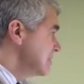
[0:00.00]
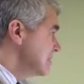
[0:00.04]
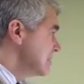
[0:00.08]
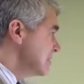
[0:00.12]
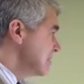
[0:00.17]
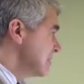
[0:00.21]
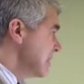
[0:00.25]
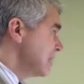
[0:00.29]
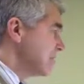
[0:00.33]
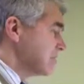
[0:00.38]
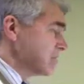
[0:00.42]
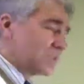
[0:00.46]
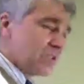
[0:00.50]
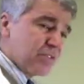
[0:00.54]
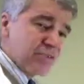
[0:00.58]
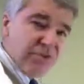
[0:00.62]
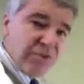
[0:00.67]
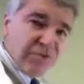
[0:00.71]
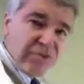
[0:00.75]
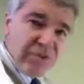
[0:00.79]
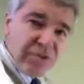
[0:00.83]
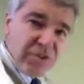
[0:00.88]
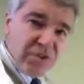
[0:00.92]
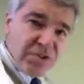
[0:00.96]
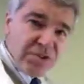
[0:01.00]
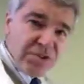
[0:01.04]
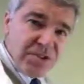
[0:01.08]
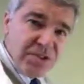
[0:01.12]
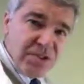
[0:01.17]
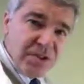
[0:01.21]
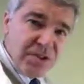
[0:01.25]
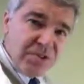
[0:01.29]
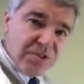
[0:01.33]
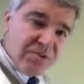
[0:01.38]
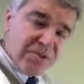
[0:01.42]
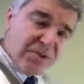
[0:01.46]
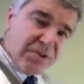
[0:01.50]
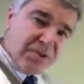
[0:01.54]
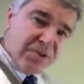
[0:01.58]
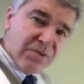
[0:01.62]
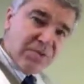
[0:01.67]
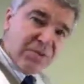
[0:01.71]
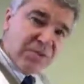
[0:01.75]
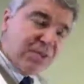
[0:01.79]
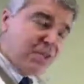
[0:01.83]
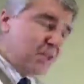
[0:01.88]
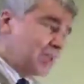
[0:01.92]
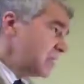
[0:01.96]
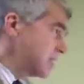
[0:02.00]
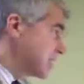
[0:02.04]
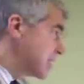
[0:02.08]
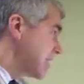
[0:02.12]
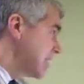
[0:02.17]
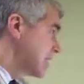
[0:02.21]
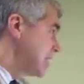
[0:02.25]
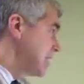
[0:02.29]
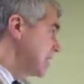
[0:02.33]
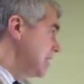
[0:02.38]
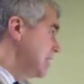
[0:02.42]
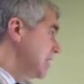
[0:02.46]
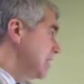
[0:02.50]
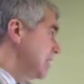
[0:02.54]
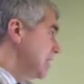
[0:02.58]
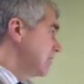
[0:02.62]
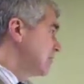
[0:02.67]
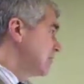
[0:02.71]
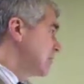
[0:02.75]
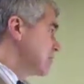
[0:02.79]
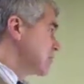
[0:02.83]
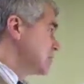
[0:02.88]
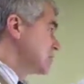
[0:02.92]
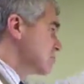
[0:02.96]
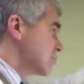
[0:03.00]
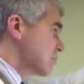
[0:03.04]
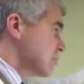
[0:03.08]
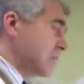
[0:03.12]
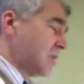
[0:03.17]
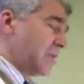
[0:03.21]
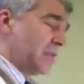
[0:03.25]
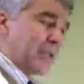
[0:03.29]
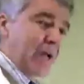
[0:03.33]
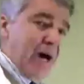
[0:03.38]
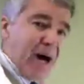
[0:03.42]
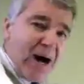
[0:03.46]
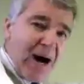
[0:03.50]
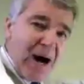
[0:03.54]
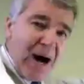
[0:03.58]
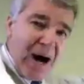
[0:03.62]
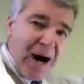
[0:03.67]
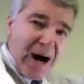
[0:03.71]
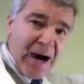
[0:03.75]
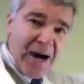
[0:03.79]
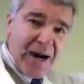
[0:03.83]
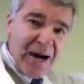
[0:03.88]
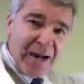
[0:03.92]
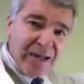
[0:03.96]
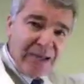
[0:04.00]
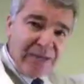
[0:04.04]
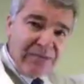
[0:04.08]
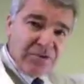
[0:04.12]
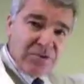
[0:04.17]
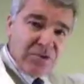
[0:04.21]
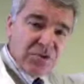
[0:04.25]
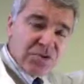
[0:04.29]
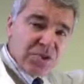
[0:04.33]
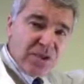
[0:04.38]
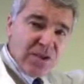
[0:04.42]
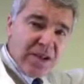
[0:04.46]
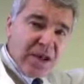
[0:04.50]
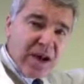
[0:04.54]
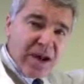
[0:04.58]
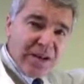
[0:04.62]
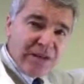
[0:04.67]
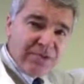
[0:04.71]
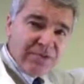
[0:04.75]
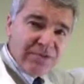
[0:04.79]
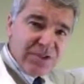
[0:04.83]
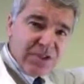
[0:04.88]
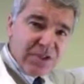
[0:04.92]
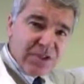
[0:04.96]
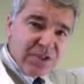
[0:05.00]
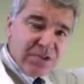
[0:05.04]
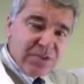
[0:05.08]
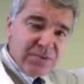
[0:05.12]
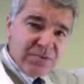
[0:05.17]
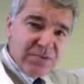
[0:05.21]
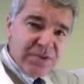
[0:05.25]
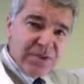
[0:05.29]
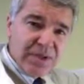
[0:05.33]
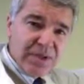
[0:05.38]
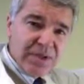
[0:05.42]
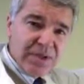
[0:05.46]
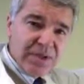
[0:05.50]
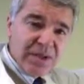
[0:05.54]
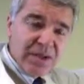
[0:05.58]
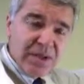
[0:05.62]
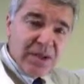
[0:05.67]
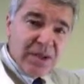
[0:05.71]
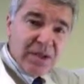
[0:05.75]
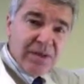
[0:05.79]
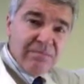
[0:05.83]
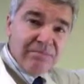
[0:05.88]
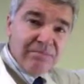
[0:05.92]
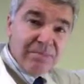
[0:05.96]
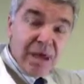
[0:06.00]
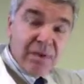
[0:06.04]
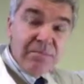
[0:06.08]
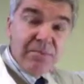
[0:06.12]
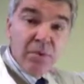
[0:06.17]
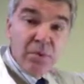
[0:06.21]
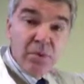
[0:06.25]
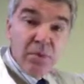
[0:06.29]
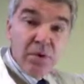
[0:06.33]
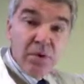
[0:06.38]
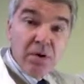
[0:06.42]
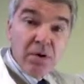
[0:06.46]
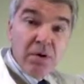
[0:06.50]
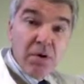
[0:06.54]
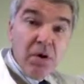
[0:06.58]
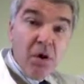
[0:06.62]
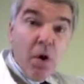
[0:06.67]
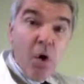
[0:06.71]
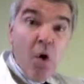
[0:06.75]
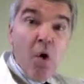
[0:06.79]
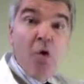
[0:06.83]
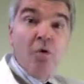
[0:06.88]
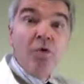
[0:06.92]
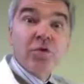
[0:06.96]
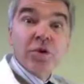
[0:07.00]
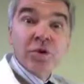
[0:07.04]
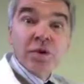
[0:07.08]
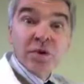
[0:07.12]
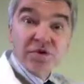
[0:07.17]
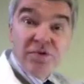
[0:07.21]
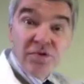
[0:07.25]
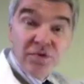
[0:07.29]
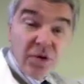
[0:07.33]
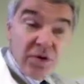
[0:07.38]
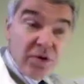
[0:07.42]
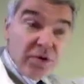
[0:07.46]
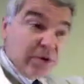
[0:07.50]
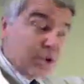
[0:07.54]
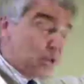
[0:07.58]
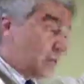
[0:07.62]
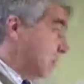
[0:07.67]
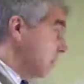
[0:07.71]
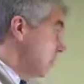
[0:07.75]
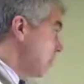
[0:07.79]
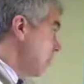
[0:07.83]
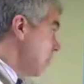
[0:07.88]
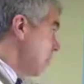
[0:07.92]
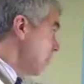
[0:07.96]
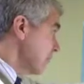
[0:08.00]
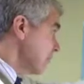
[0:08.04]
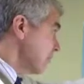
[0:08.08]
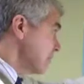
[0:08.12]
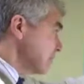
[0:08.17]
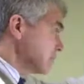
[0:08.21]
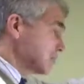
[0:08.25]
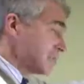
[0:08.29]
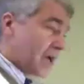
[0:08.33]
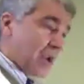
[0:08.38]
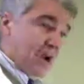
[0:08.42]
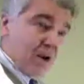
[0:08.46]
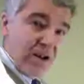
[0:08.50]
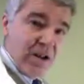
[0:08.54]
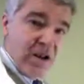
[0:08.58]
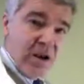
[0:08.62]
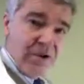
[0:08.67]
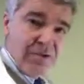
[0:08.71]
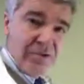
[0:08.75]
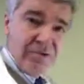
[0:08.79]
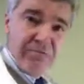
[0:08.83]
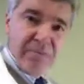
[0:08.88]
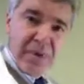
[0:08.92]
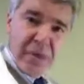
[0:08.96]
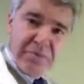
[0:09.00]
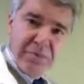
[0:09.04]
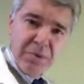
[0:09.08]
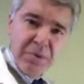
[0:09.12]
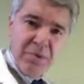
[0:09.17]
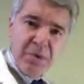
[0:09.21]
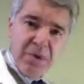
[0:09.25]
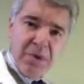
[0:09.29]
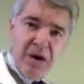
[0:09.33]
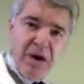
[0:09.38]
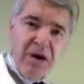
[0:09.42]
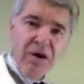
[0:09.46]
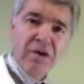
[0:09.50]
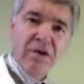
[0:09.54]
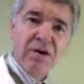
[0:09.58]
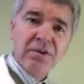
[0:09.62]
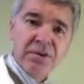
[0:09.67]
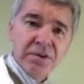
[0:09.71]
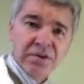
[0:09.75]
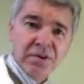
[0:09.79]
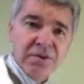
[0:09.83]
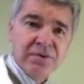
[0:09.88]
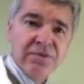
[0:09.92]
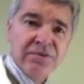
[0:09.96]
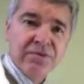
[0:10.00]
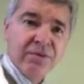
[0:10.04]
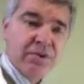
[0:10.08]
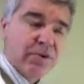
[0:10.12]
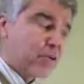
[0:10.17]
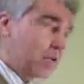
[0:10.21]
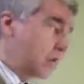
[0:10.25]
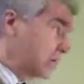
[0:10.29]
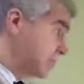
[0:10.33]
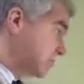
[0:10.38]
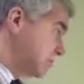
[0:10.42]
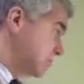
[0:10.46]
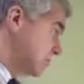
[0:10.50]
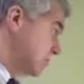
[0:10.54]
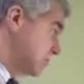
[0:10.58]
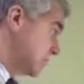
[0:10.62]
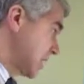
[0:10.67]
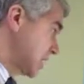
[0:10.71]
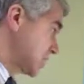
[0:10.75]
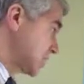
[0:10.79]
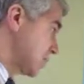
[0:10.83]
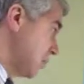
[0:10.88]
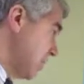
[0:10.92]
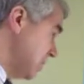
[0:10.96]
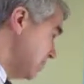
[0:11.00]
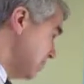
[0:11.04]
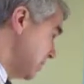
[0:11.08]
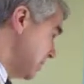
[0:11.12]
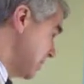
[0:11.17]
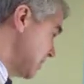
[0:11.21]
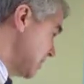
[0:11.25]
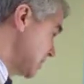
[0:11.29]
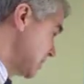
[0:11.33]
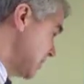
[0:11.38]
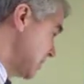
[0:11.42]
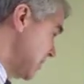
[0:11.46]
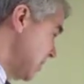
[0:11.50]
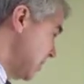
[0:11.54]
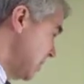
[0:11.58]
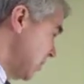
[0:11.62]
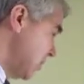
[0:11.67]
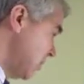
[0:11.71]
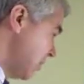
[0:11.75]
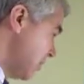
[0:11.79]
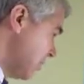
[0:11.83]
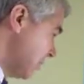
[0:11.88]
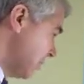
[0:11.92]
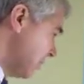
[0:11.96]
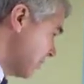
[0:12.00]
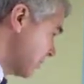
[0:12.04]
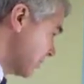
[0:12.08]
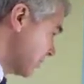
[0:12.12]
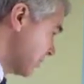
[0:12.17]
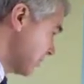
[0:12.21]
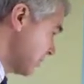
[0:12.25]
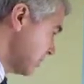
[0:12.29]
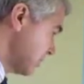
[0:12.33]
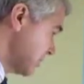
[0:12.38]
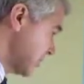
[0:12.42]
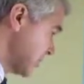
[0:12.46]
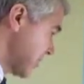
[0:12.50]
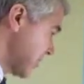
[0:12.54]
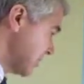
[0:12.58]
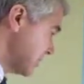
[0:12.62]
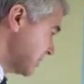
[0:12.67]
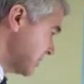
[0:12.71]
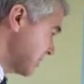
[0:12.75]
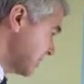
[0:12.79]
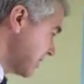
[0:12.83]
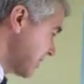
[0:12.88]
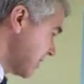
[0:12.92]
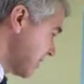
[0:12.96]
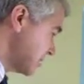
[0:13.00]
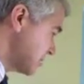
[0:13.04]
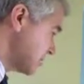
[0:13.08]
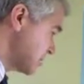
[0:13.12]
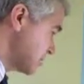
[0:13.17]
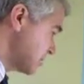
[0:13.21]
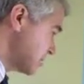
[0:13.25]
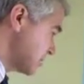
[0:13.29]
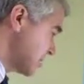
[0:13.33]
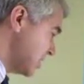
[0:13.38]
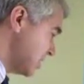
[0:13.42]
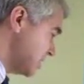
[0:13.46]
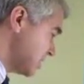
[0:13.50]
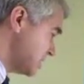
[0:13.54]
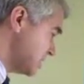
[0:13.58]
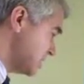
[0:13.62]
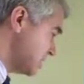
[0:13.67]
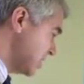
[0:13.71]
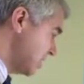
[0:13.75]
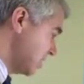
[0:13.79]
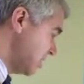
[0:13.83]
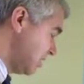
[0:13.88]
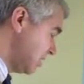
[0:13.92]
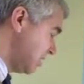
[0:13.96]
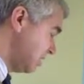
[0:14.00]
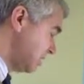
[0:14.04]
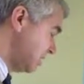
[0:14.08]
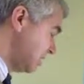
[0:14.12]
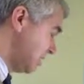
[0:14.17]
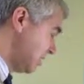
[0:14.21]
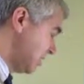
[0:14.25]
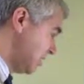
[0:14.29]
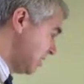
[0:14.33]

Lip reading: levels of reverse T3? You think that if this is really high, if there's a lot of T3, maybe we're over-converting, or if there's not enough, maybe we are under-converting. That's one piece. What if we were to look at the concentration of